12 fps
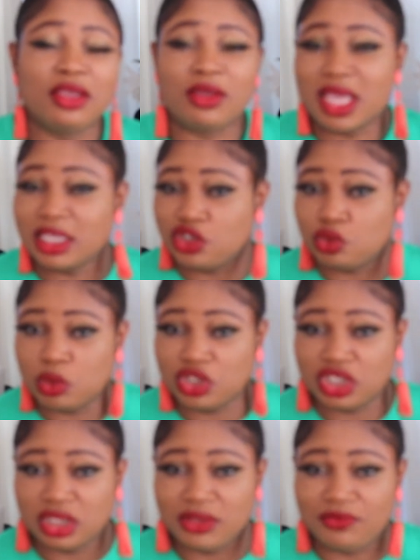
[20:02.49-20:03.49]
In case you're
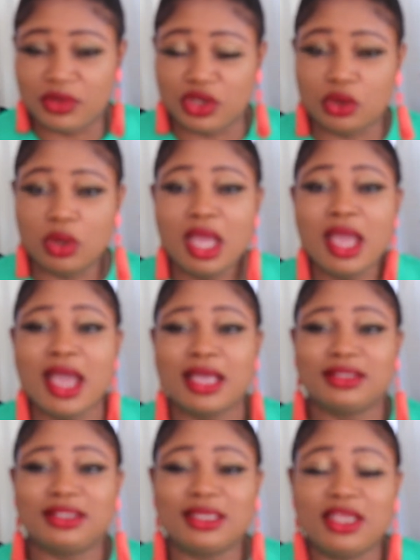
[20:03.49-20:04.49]
watching this video, I
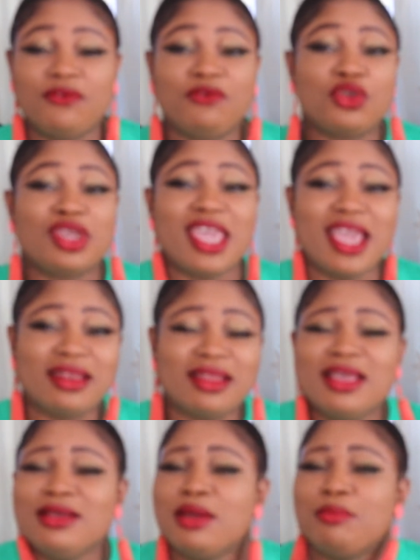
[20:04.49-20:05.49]
said if you can,
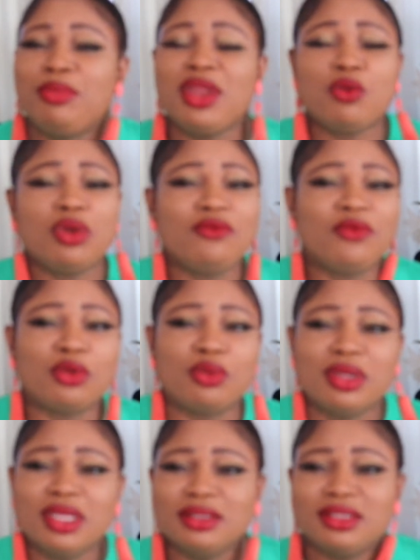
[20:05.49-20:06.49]
bring one of your,
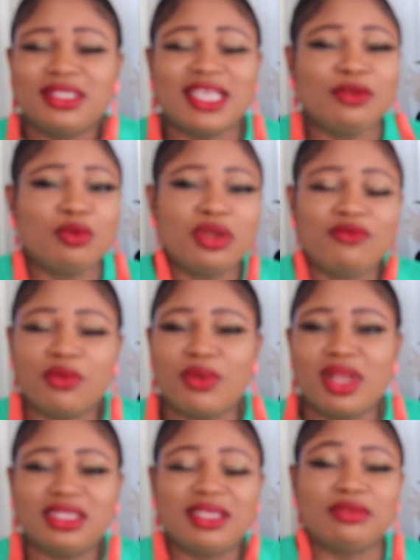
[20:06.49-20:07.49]
send one of your
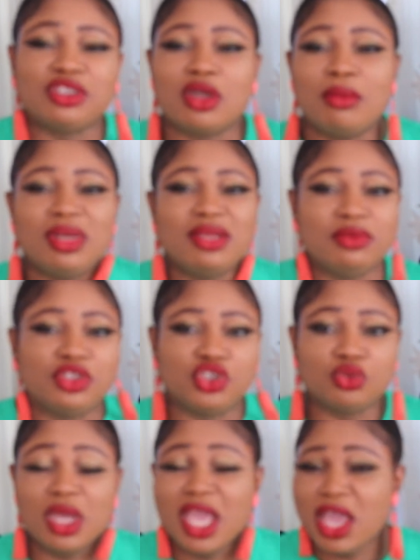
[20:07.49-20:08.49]
relatives to come live with
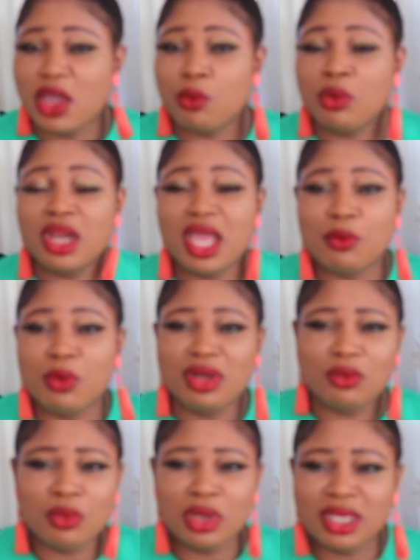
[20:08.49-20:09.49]
you. One,
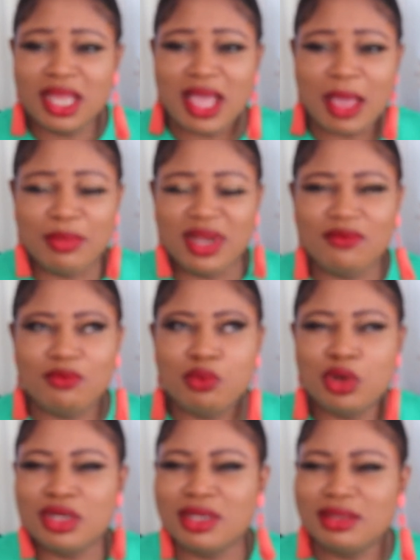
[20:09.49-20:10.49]
one, one I believe
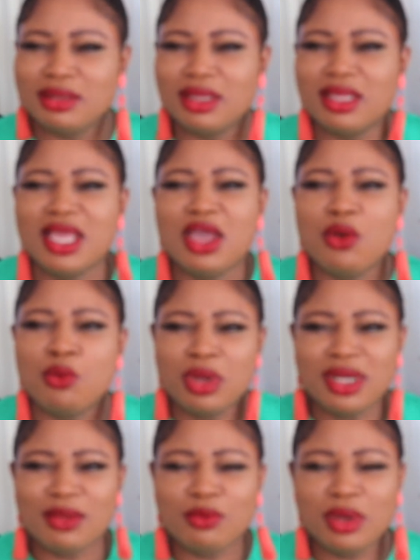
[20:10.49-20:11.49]
one,
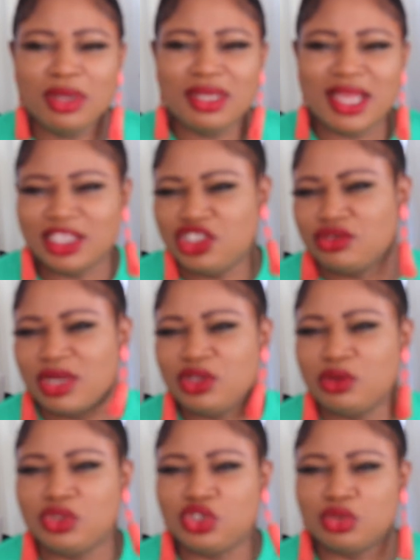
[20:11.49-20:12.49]
one, one Nigerian
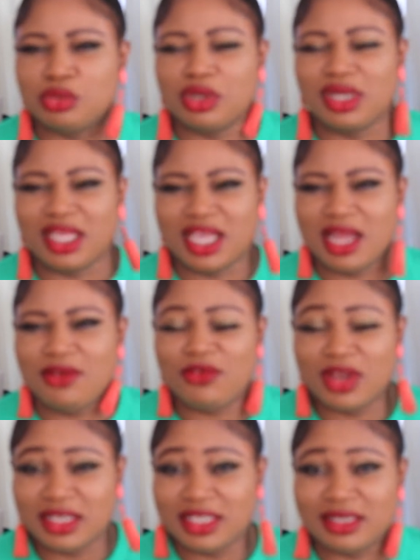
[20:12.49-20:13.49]
YouTuber in
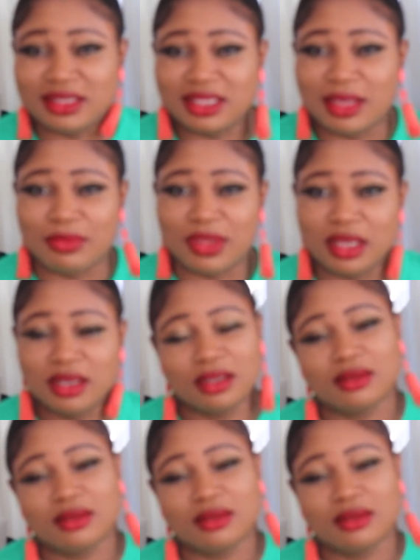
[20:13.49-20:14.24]
California did the same thing.